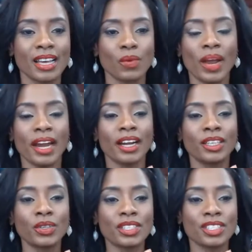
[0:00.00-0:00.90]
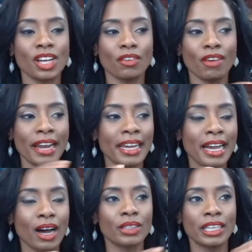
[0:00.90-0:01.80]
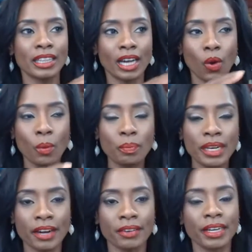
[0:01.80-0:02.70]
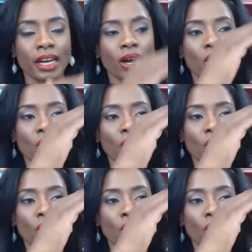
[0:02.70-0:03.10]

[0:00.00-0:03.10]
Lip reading: where you can start writing out in the open area,